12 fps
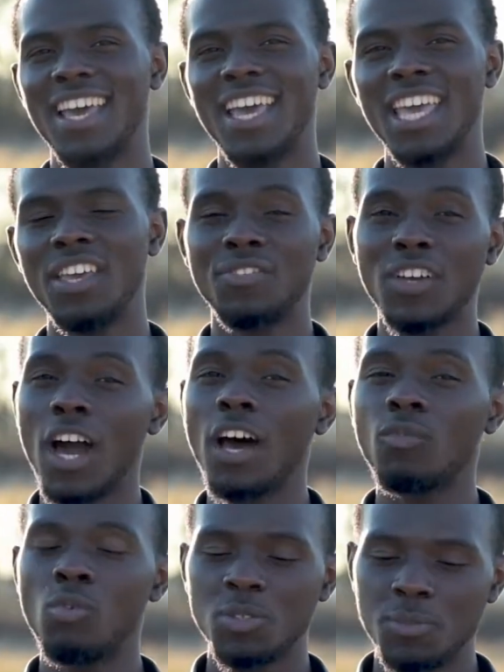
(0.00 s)
If God
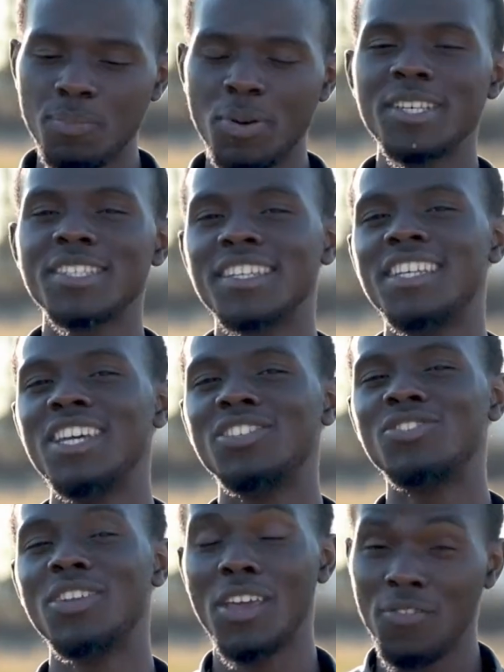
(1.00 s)
was present here
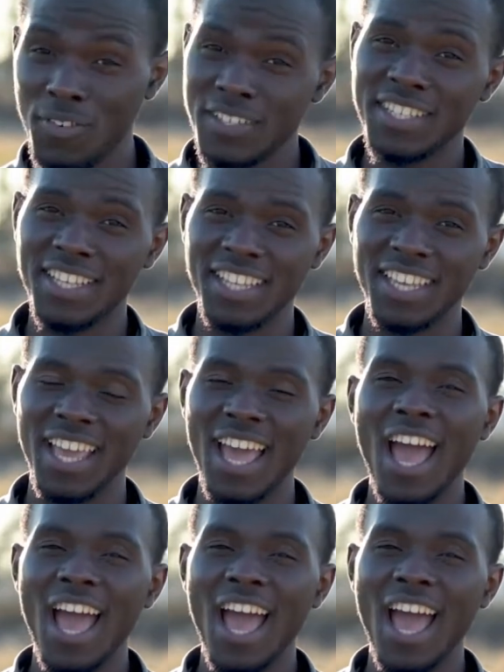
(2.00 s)
today physically,